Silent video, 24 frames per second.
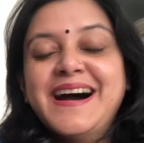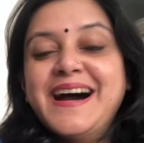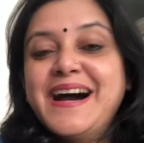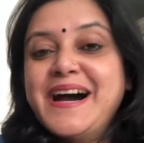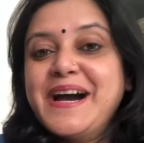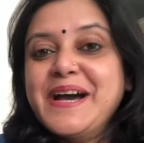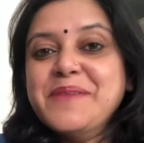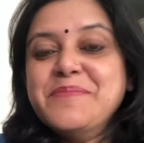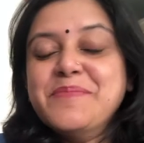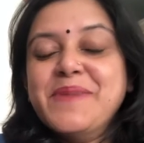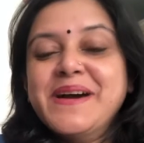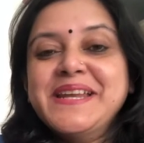
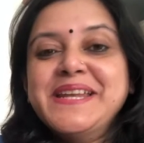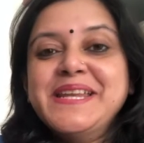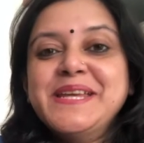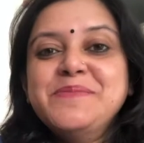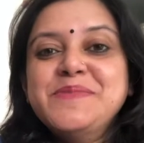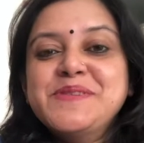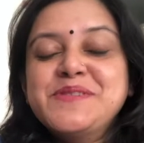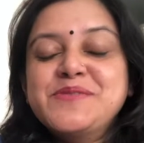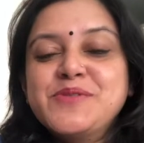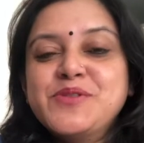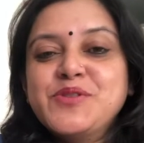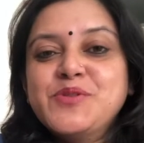Hi, my name
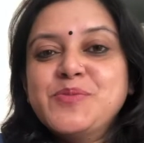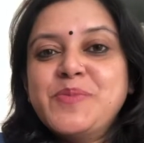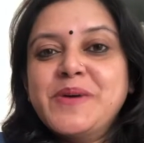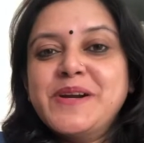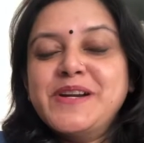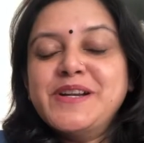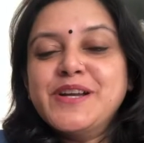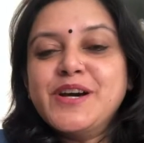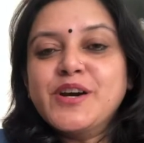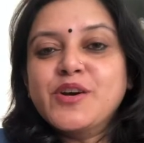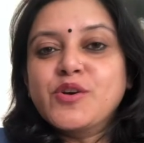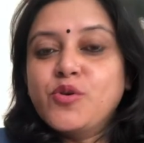is
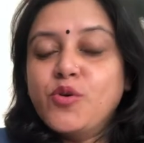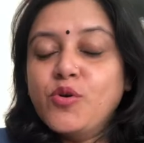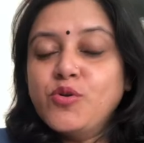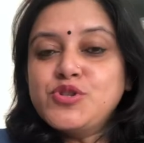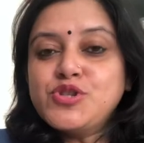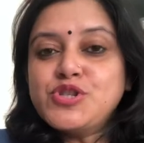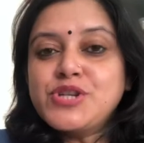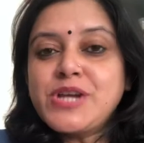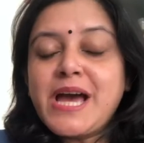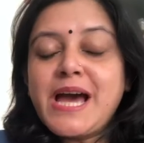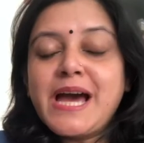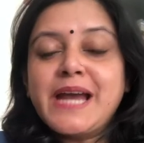Rituparna
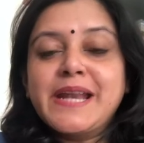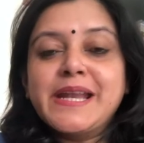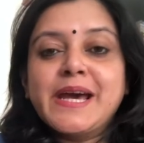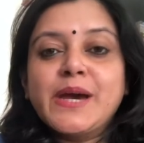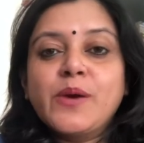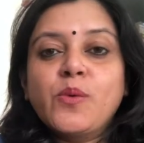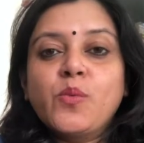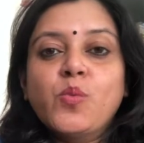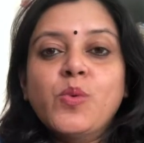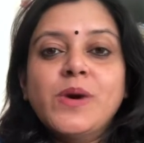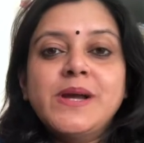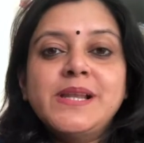Ghosh, and I
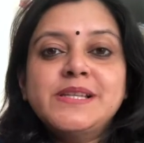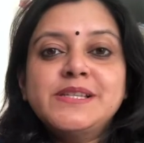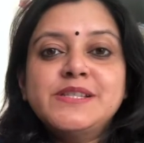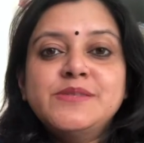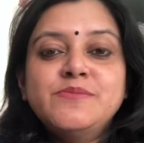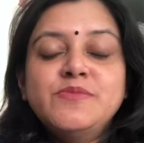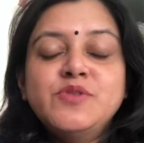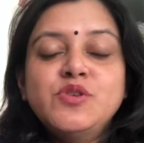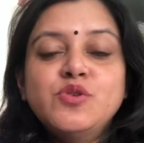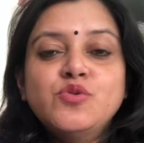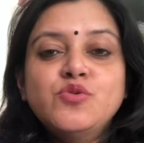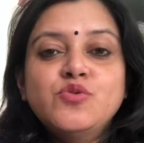welcome
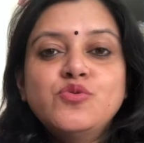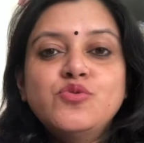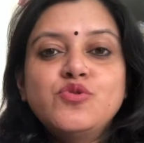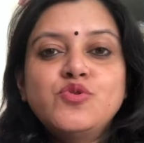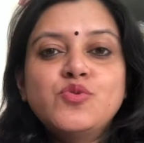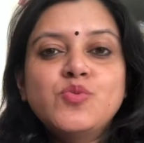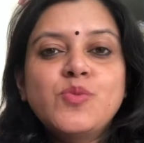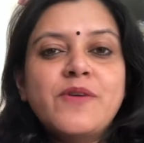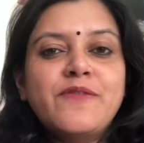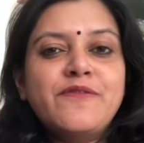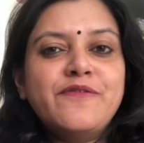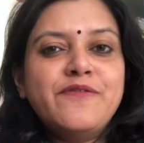you
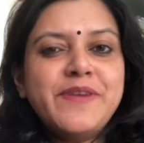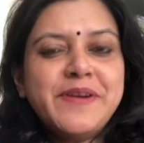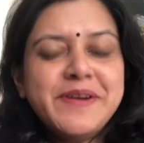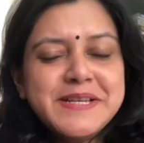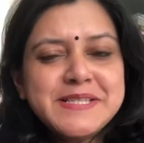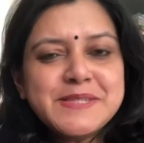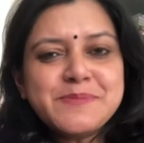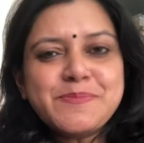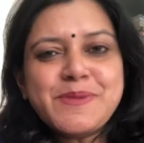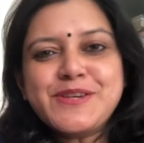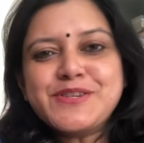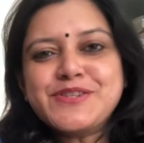to a very
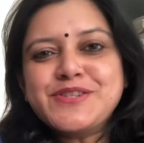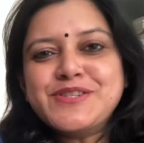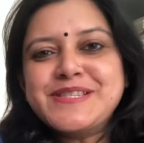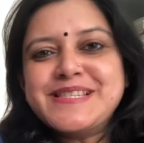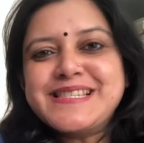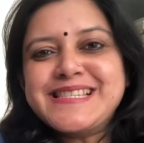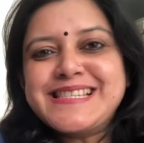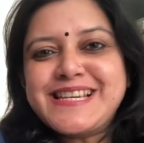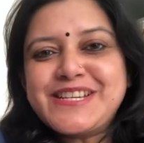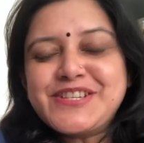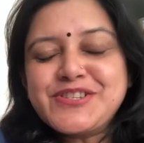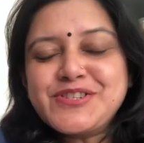special
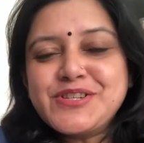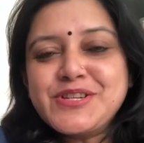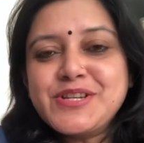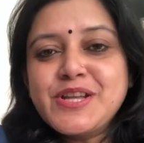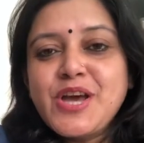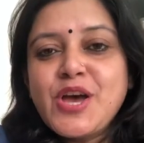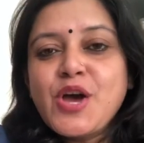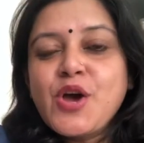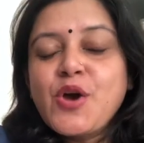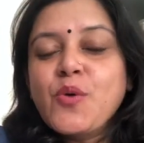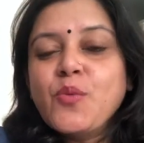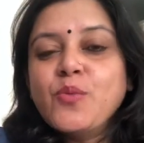session
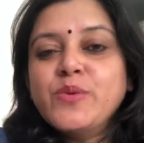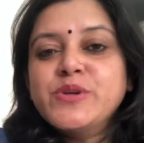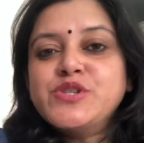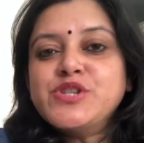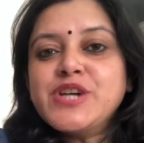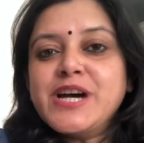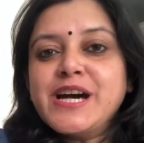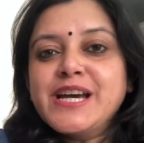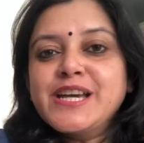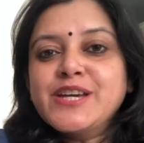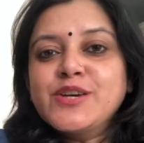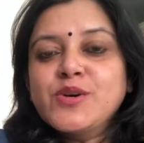which
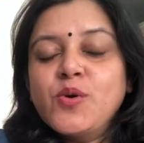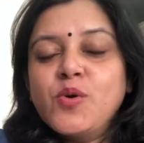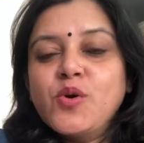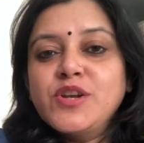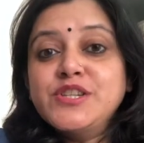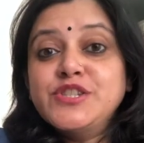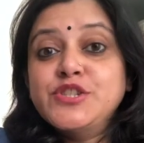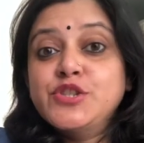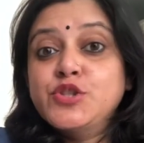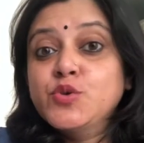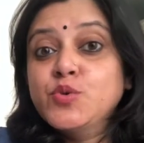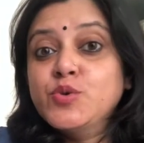I call
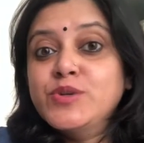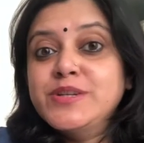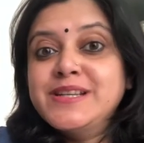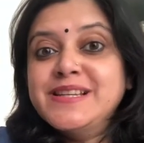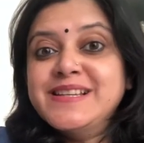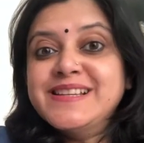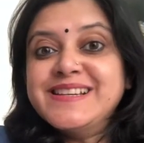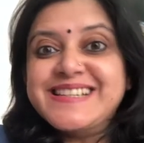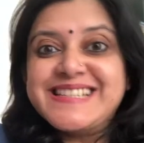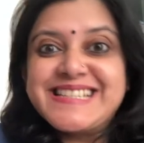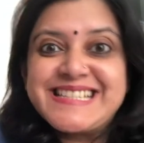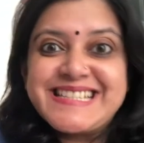Doodle
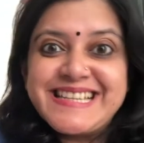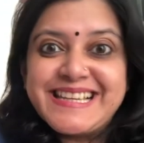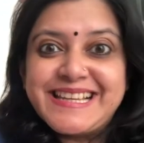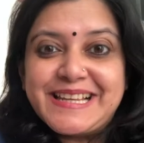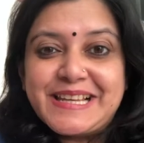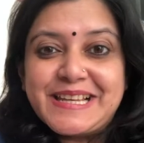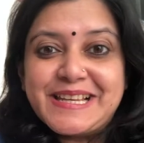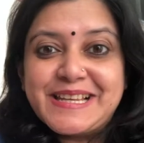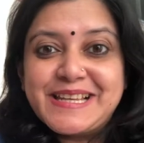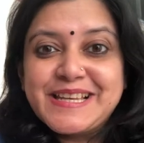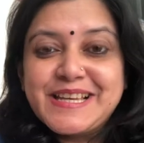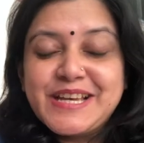a
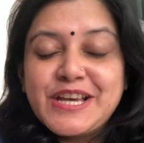Tale.